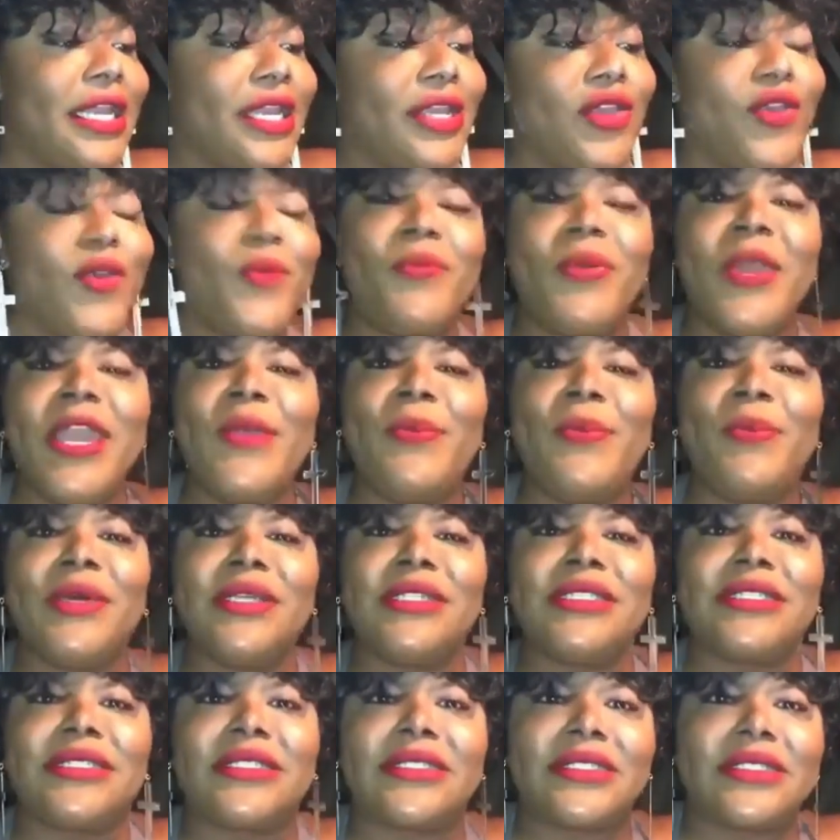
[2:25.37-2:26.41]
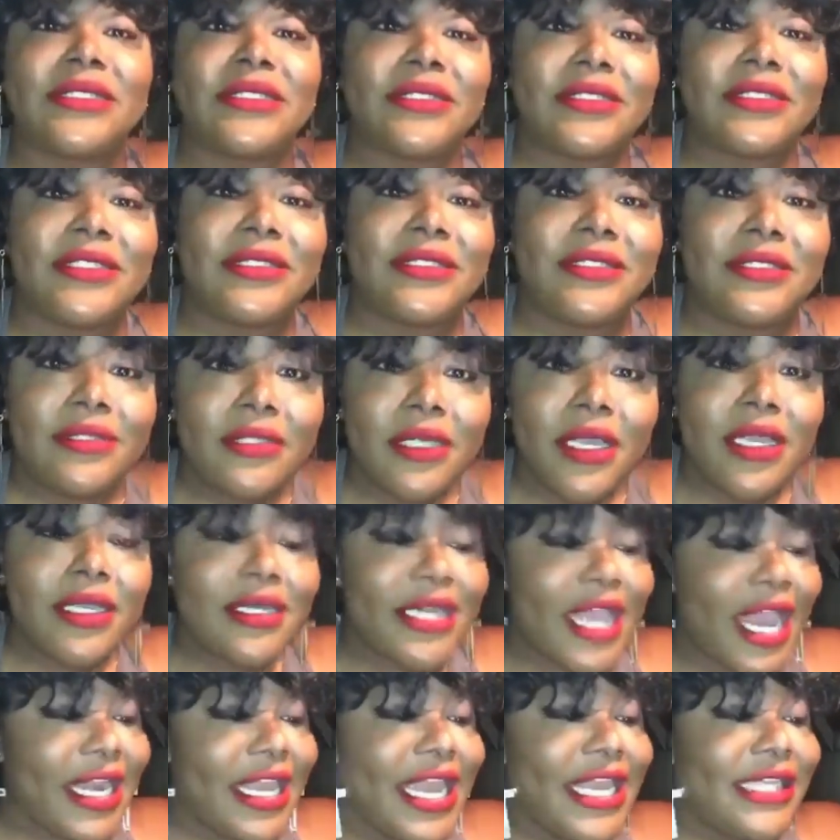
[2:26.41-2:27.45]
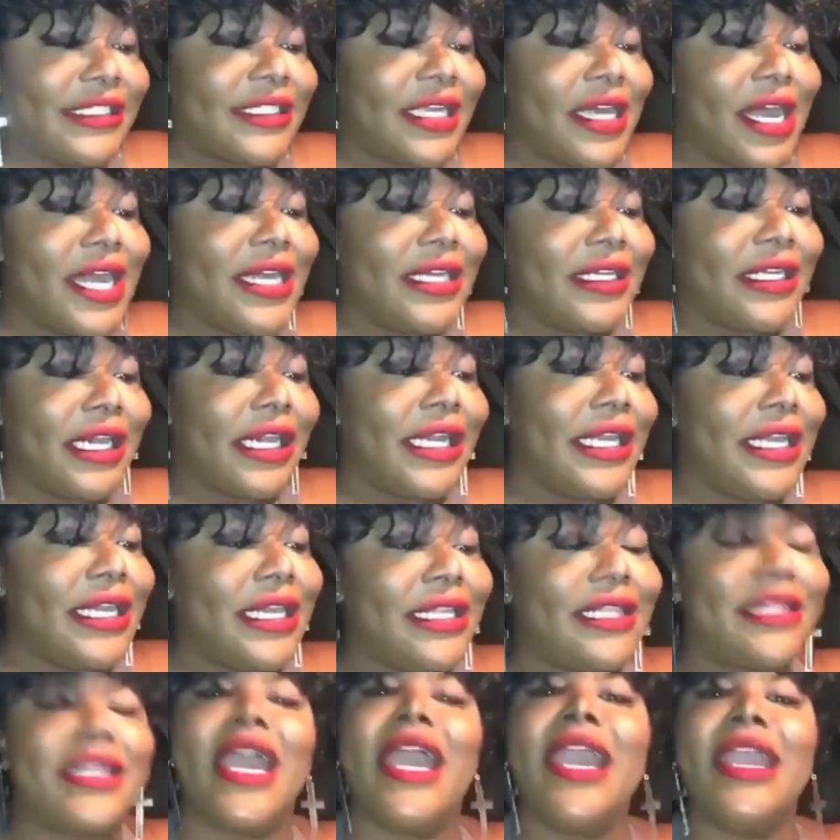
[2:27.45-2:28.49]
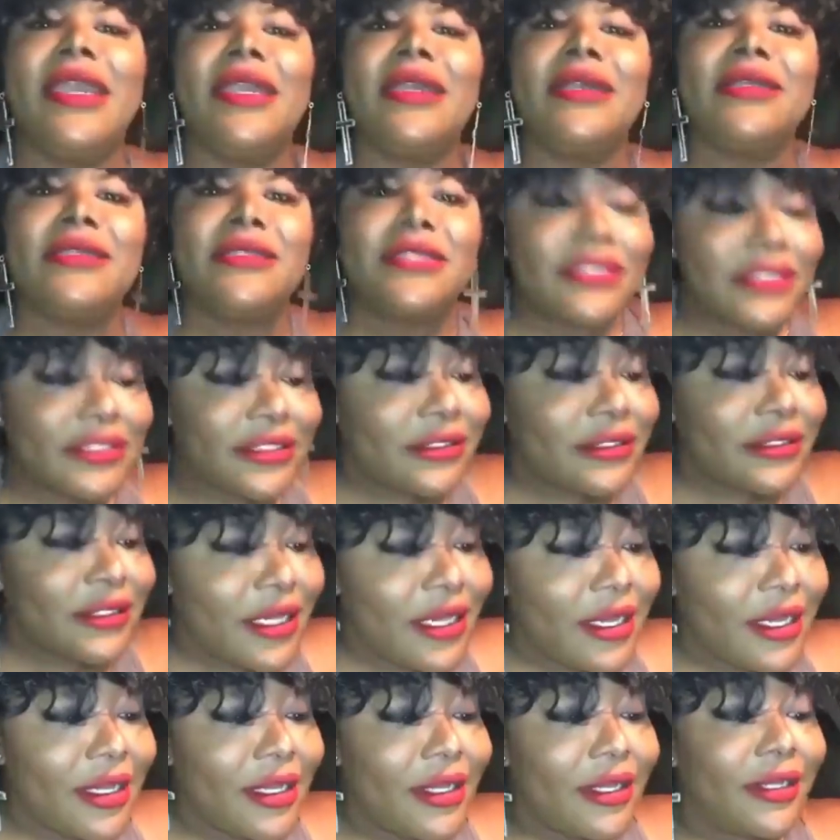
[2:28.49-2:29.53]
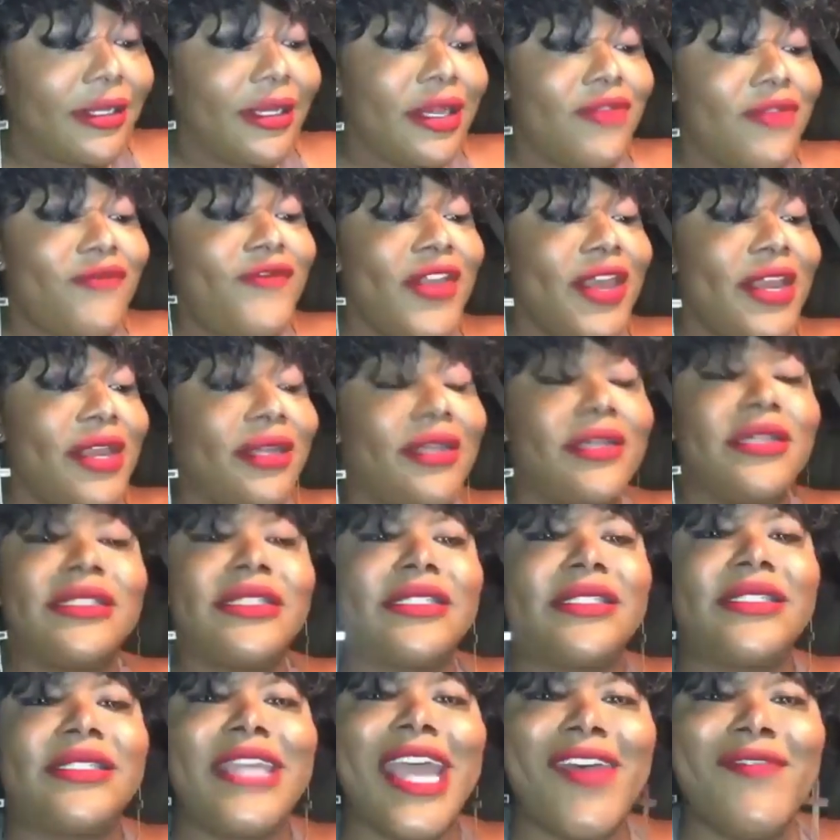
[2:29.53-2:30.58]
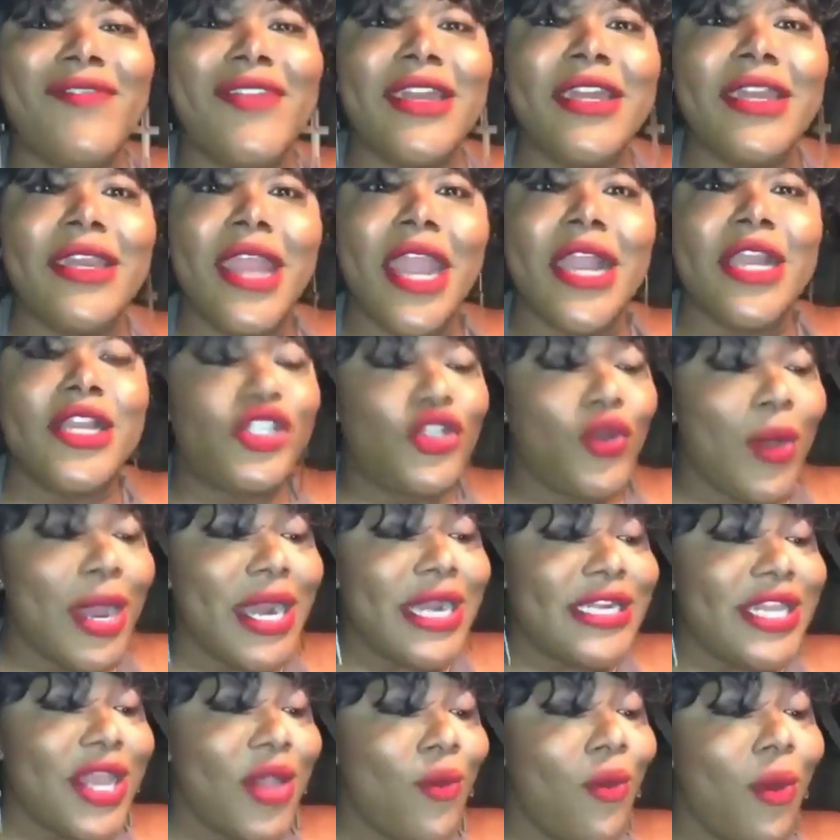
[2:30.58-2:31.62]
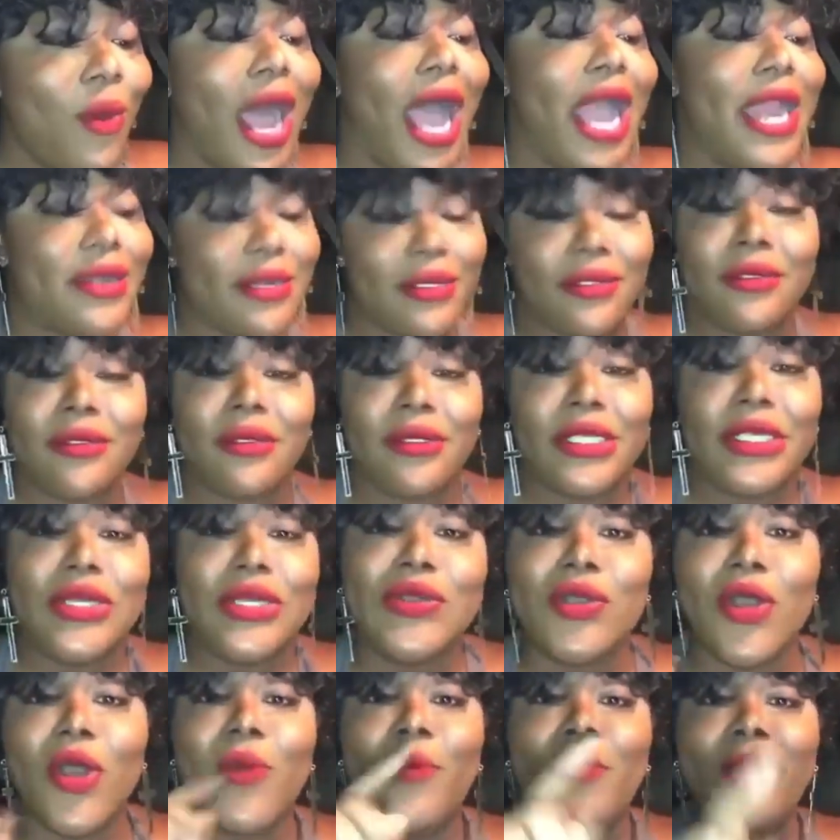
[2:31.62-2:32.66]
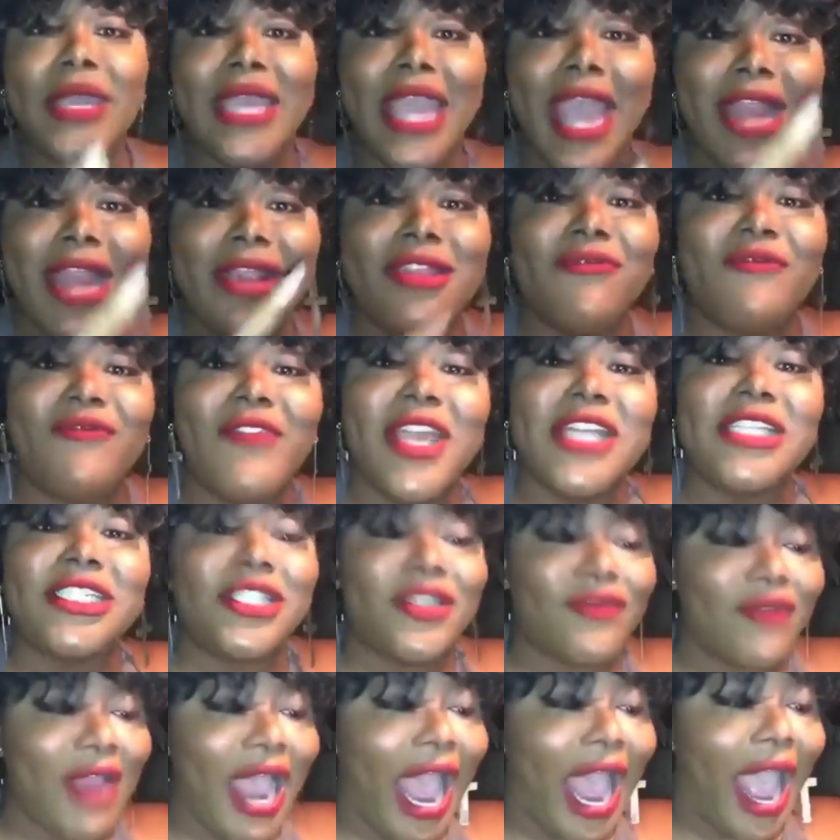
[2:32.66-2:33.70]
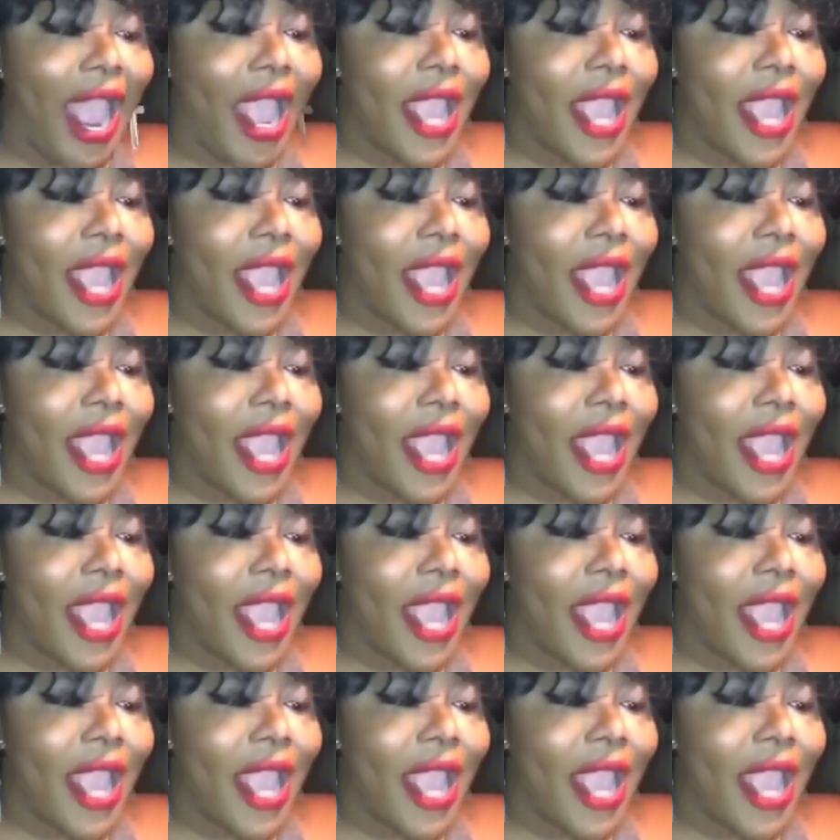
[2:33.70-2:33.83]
of you peoples that eats unclean things, Leviticus 7 and 21, you gonna be at the fish fry.